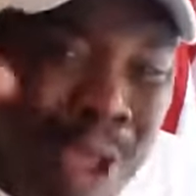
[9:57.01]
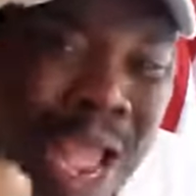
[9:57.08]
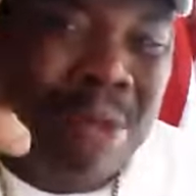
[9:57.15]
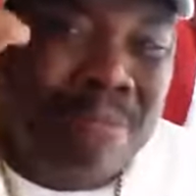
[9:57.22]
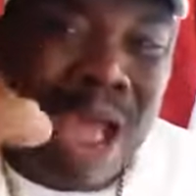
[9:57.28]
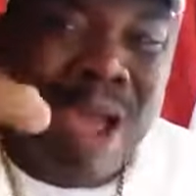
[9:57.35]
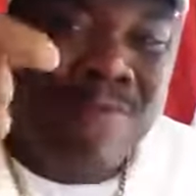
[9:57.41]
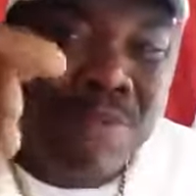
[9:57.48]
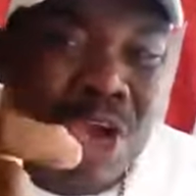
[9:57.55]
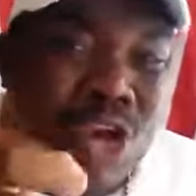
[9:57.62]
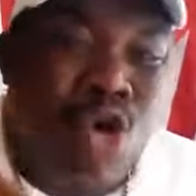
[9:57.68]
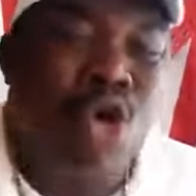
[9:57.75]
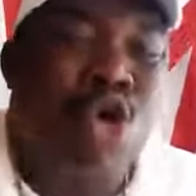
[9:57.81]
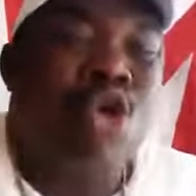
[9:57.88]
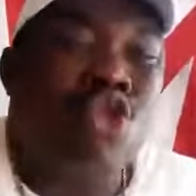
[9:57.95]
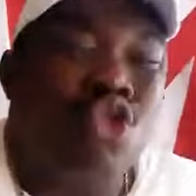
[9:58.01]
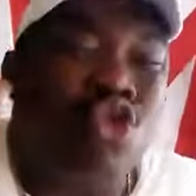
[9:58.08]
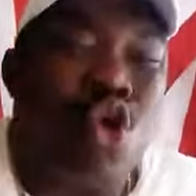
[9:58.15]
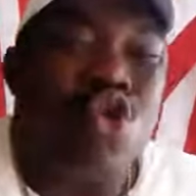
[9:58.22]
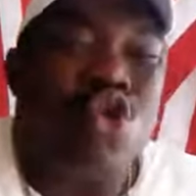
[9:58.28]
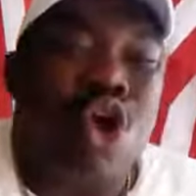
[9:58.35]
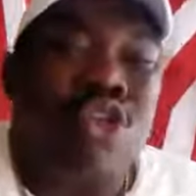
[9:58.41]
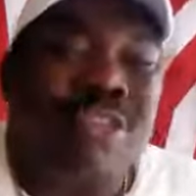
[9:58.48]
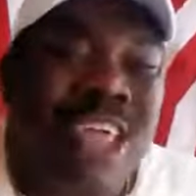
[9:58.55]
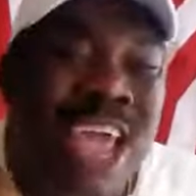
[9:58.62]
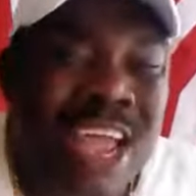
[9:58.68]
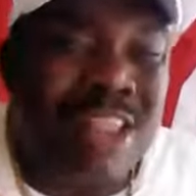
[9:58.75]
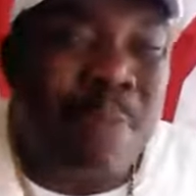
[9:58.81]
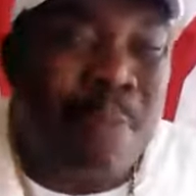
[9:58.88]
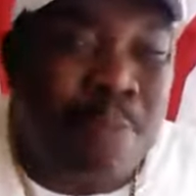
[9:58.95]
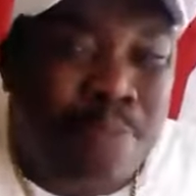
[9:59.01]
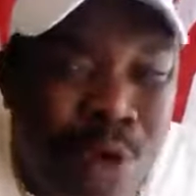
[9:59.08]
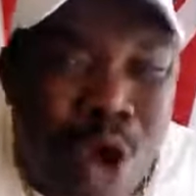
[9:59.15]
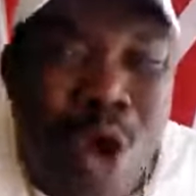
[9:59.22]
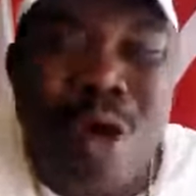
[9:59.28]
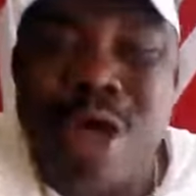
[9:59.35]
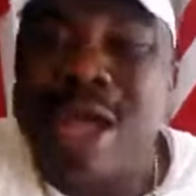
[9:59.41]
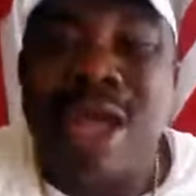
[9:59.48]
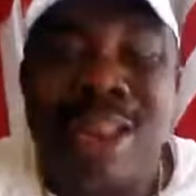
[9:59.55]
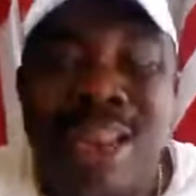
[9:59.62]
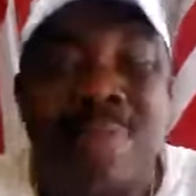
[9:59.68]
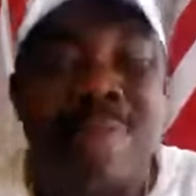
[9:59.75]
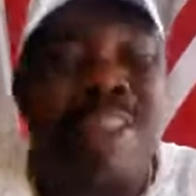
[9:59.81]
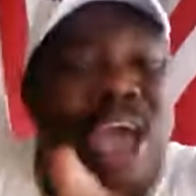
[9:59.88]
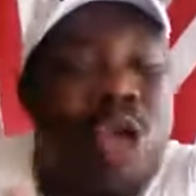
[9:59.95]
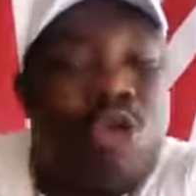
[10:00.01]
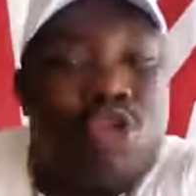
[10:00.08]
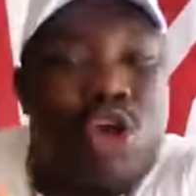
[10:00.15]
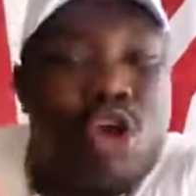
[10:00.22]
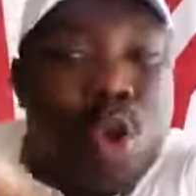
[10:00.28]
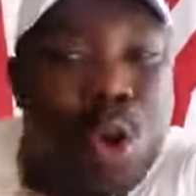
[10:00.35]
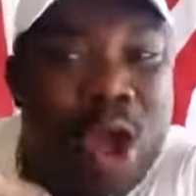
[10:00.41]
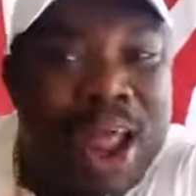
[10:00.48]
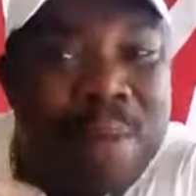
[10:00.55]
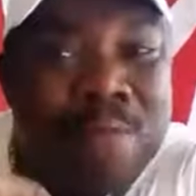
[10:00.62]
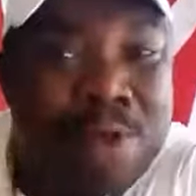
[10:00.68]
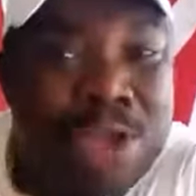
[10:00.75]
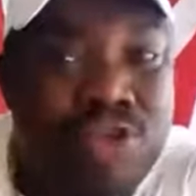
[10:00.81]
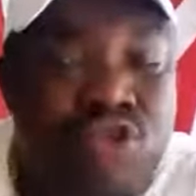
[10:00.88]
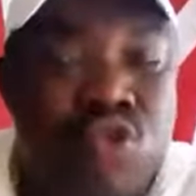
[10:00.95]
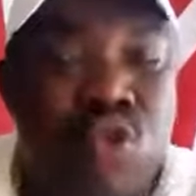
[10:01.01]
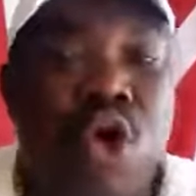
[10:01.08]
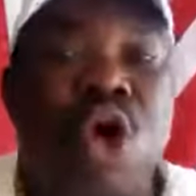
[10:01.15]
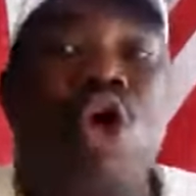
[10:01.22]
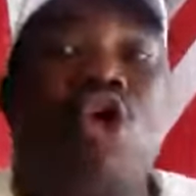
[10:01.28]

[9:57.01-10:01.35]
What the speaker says: back my video. Do not take the poor. Let me tell you, you don't know what I've been through.